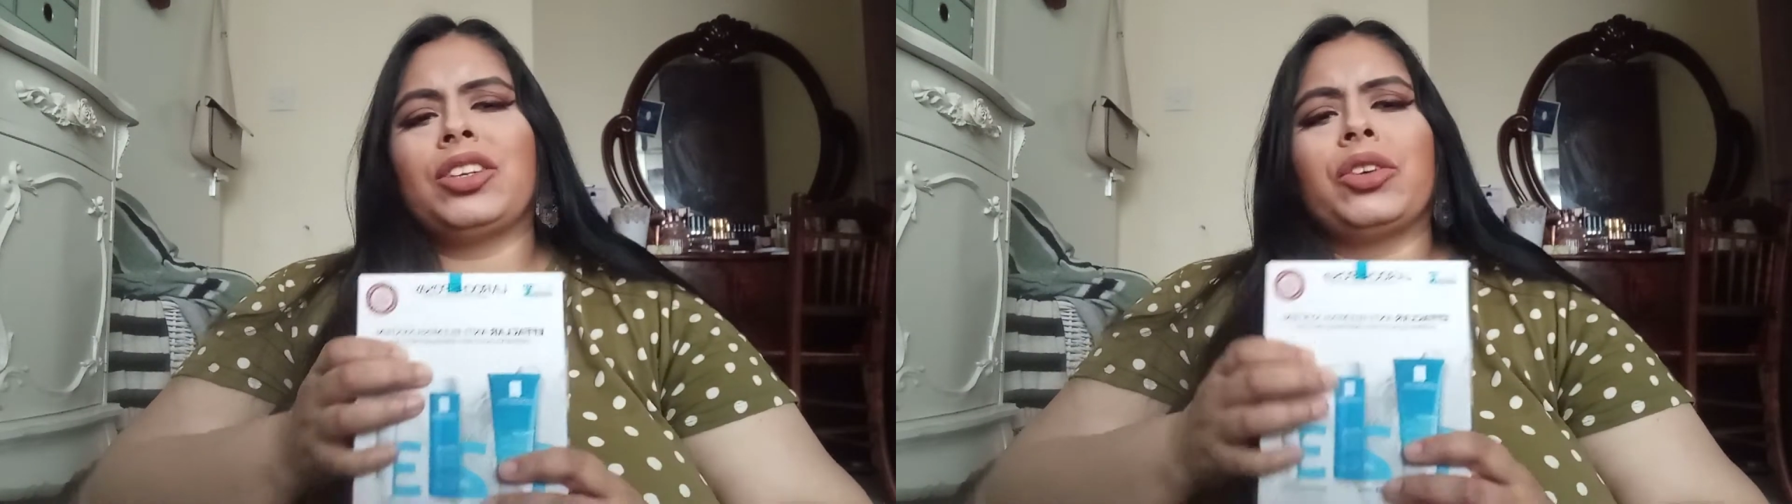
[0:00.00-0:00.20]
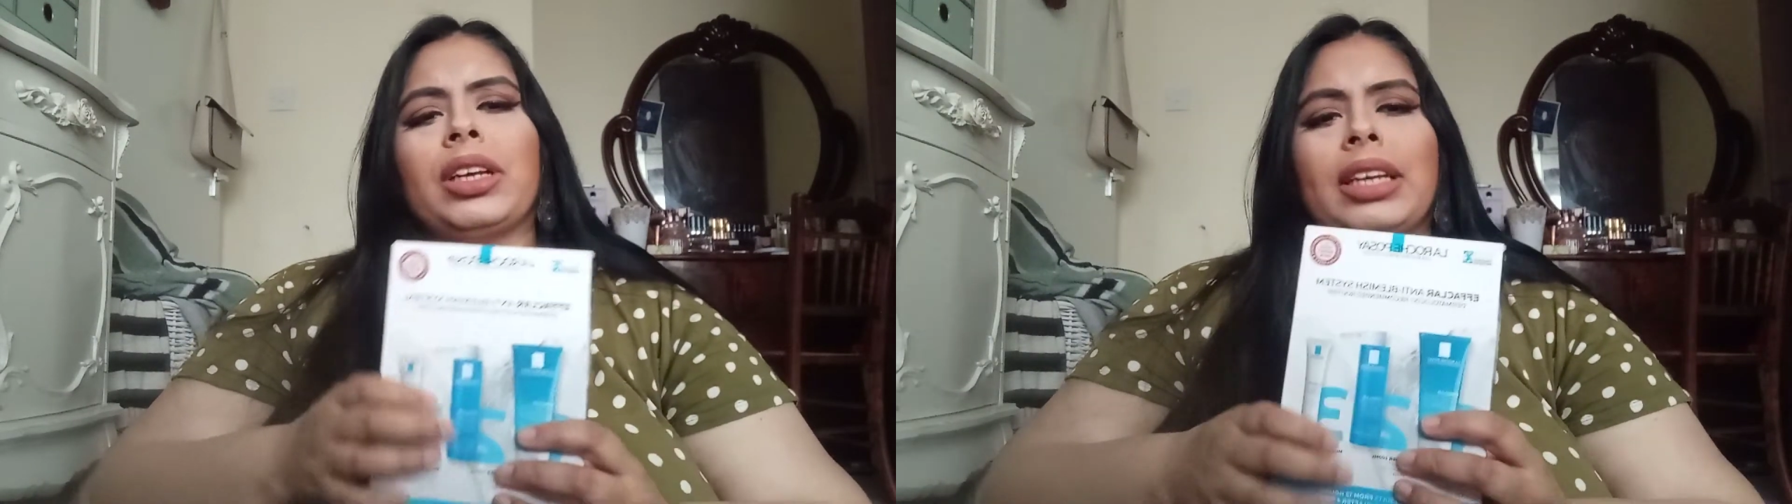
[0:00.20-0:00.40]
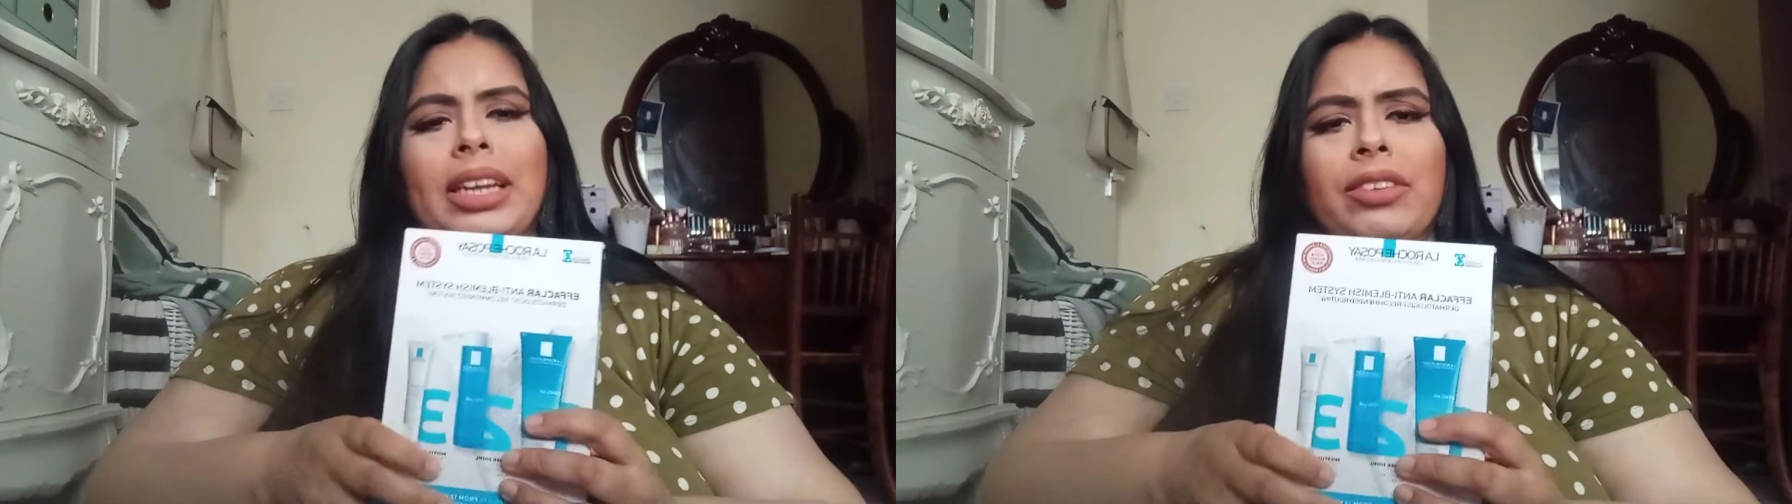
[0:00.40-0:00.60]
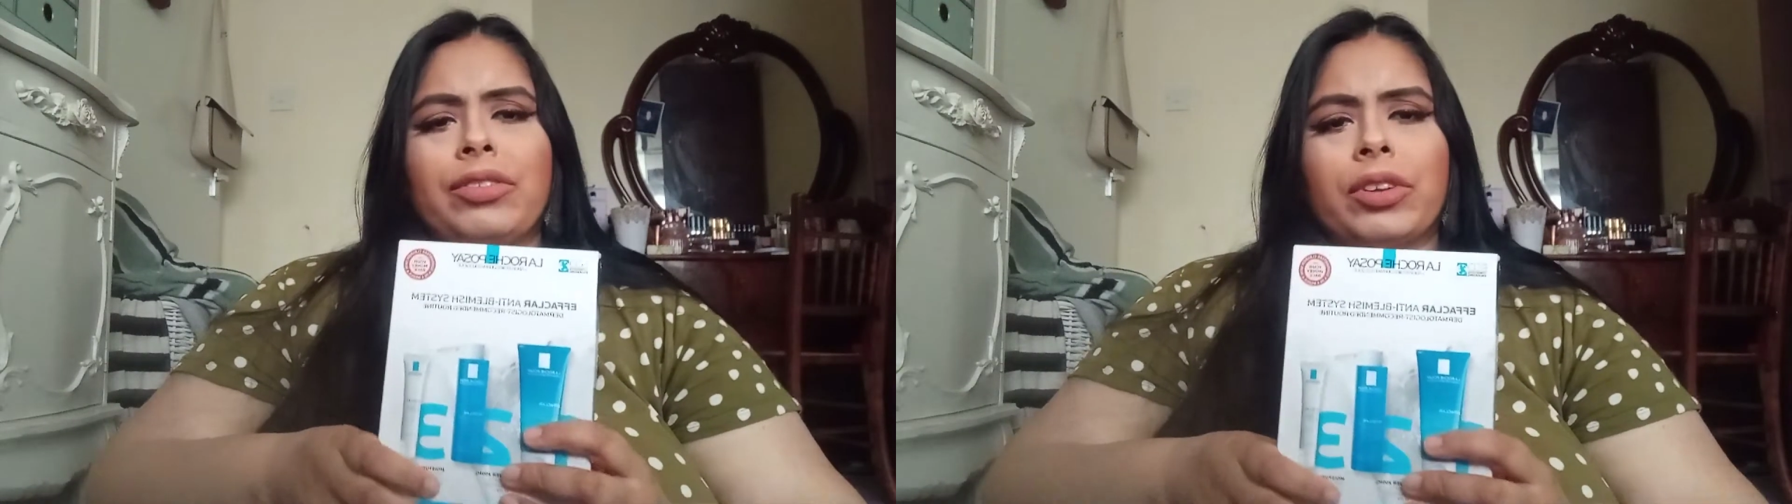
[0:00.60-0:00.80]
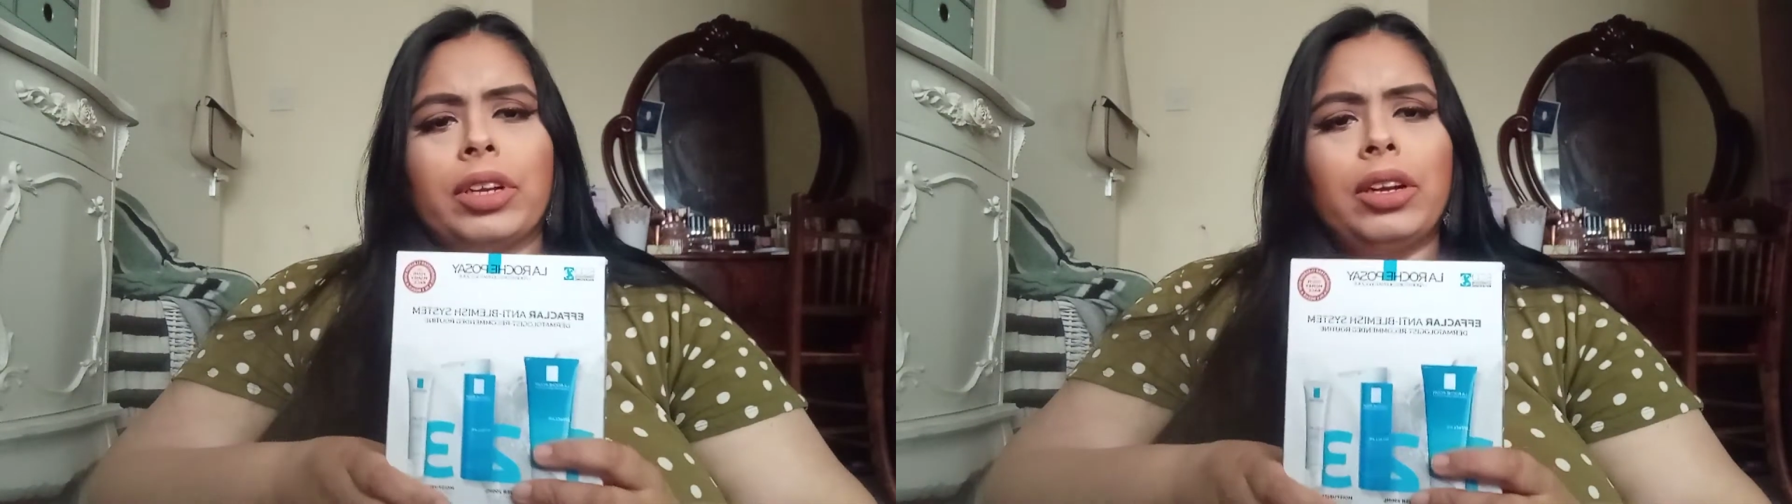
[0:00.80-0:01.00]
you can get it
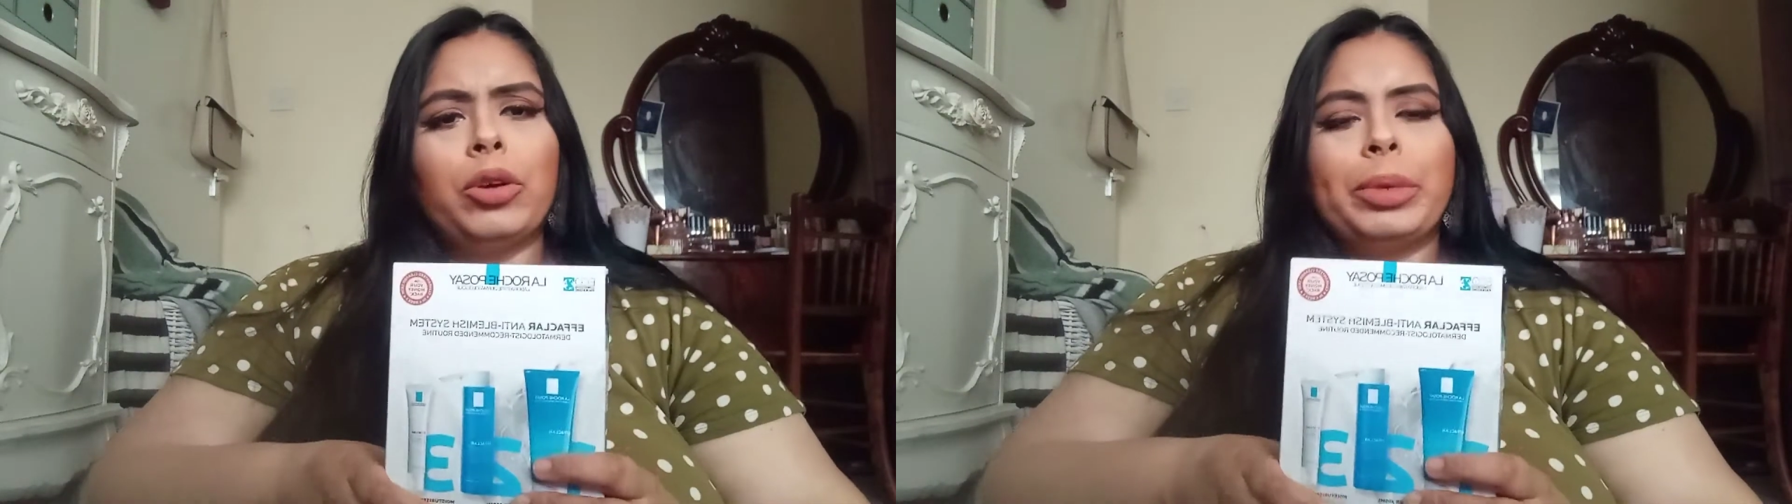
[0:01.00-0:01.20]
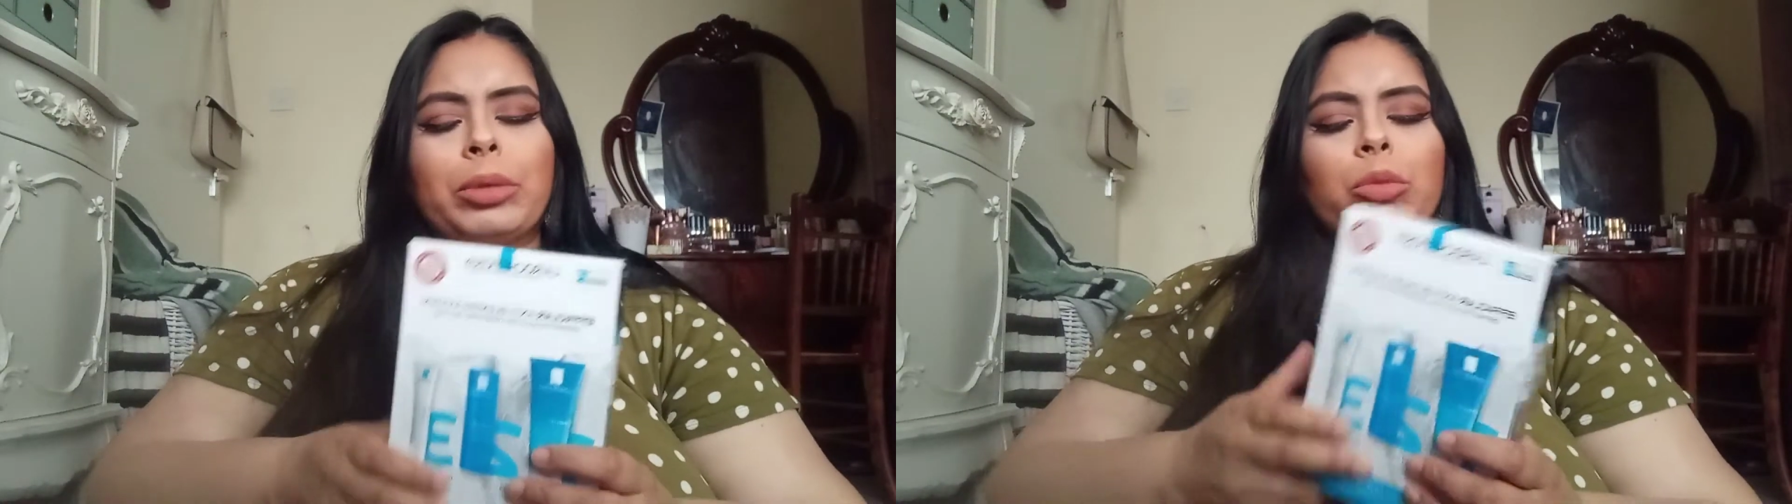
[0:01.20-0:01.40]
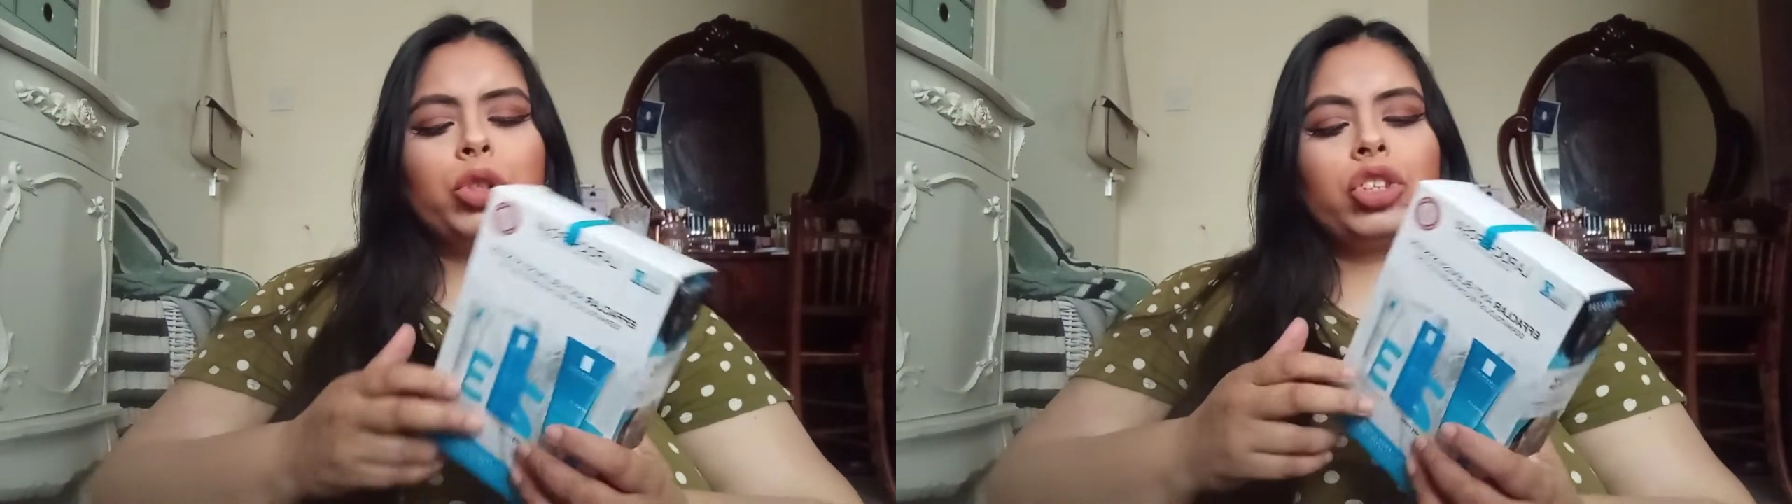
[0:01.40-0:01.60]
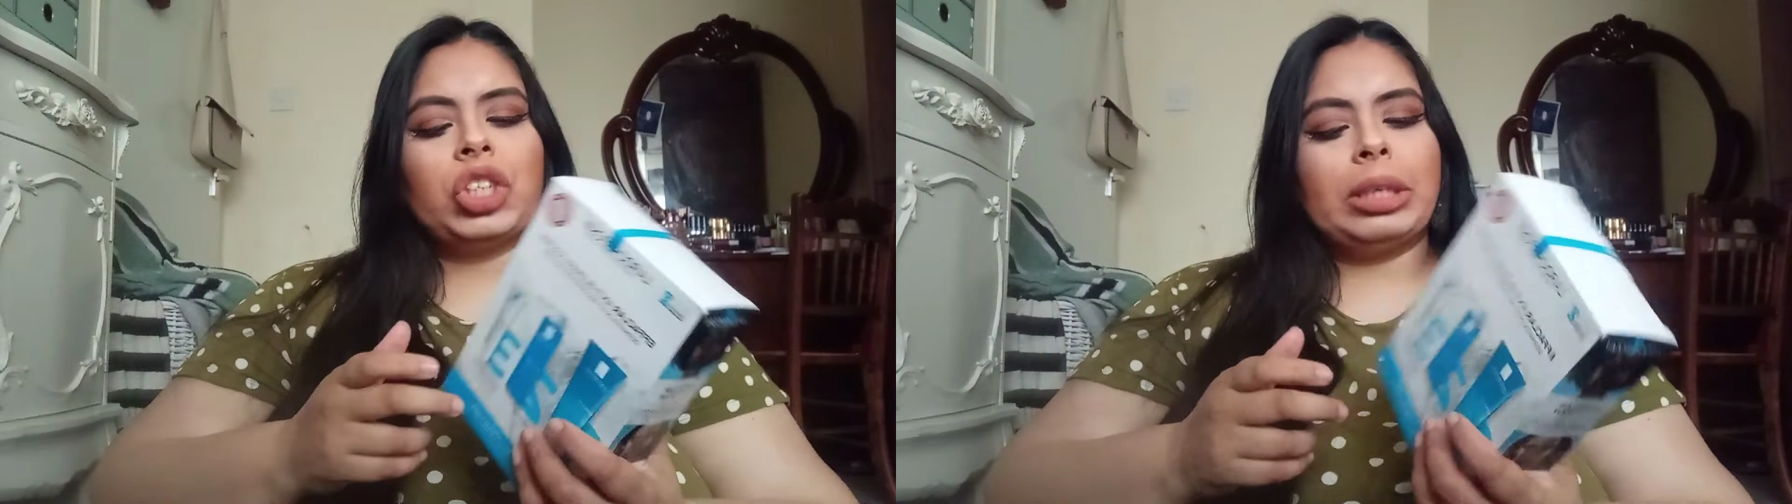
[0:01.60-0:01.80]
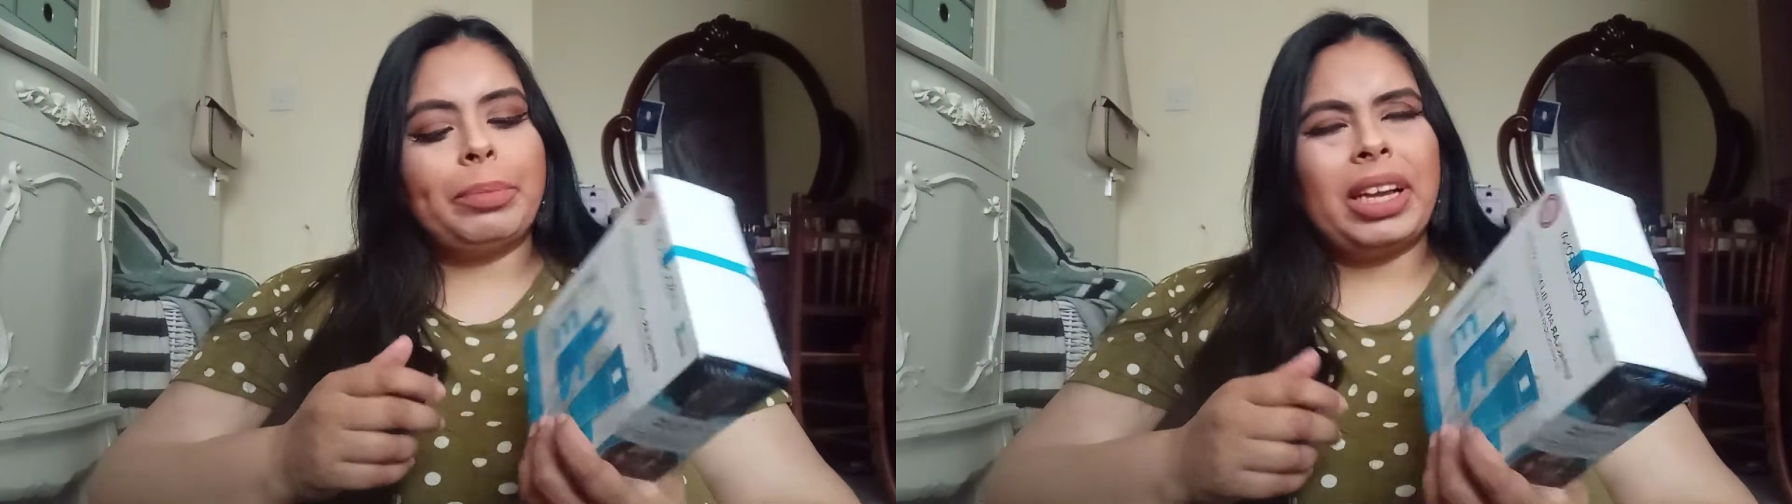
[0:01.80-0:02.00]
for a little bit more cheaper.